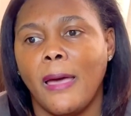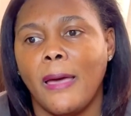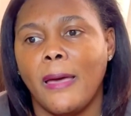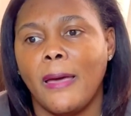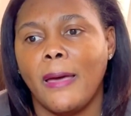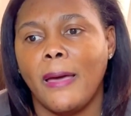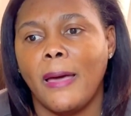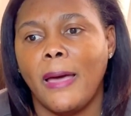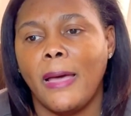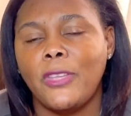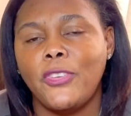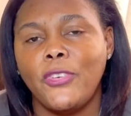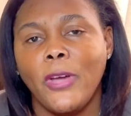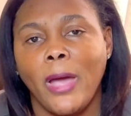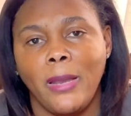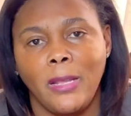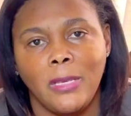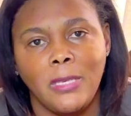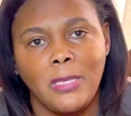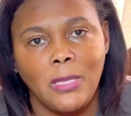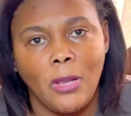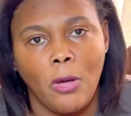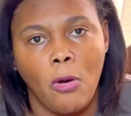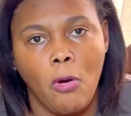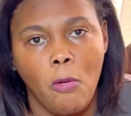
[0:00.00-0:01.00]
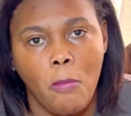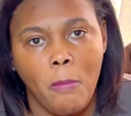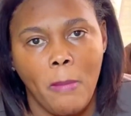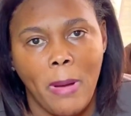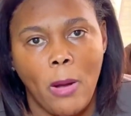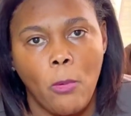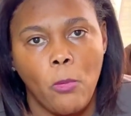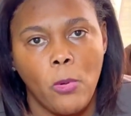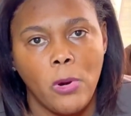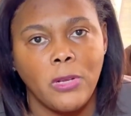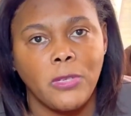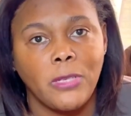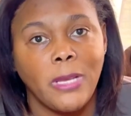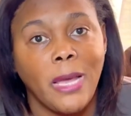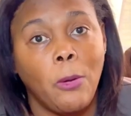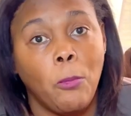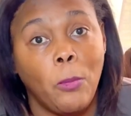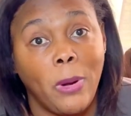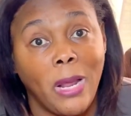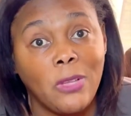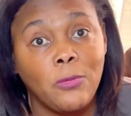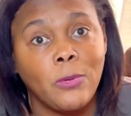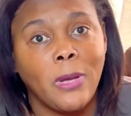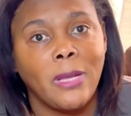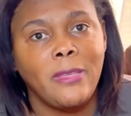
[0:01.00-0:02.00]
I try to slow my words down, but
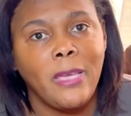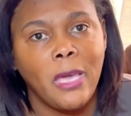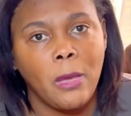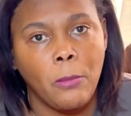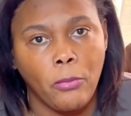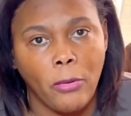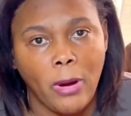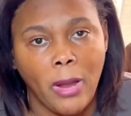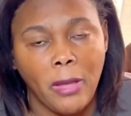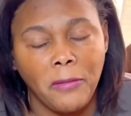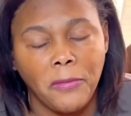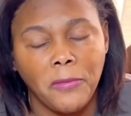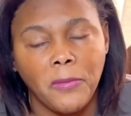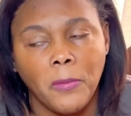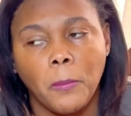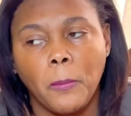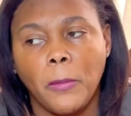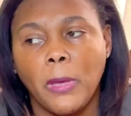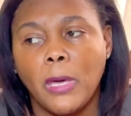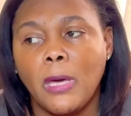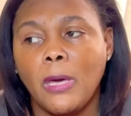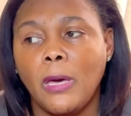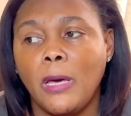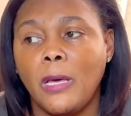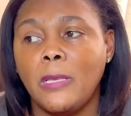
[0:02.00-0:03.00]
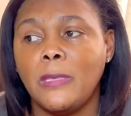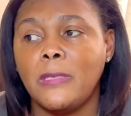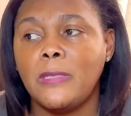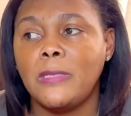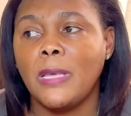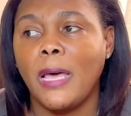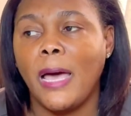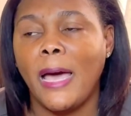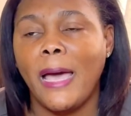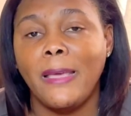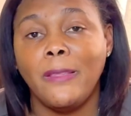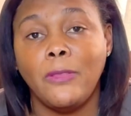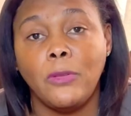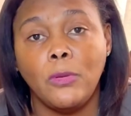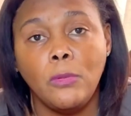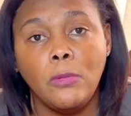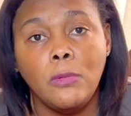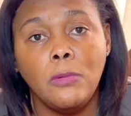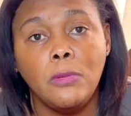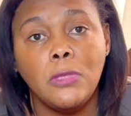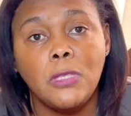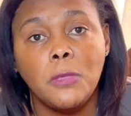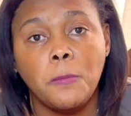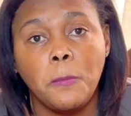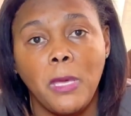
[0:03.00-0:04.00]
that's why I take breaths, because I do
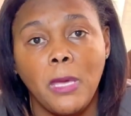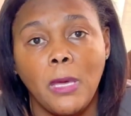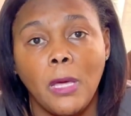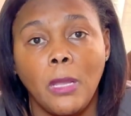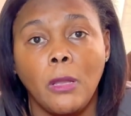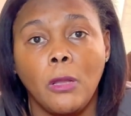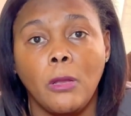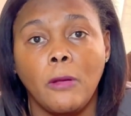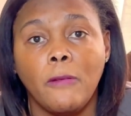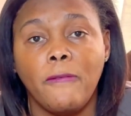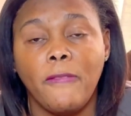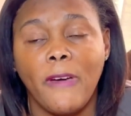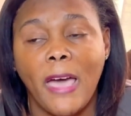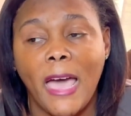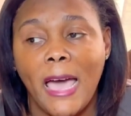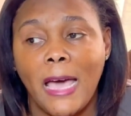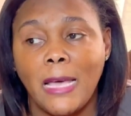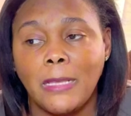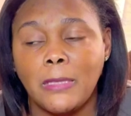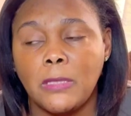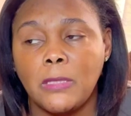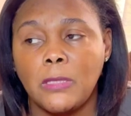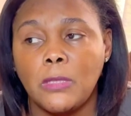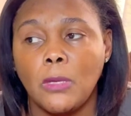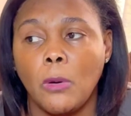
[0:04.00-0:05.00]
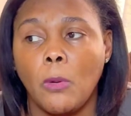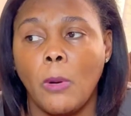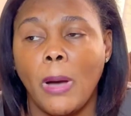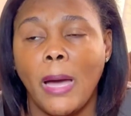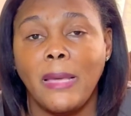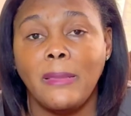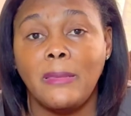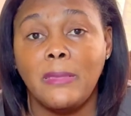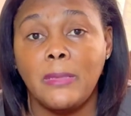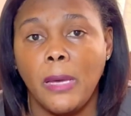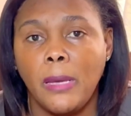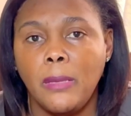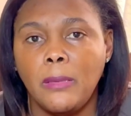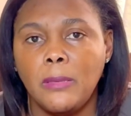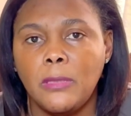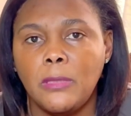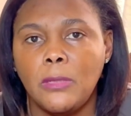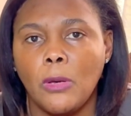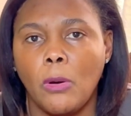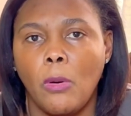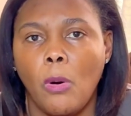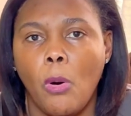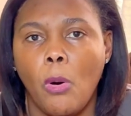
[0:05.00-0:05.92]
speak a little fast. So I tend to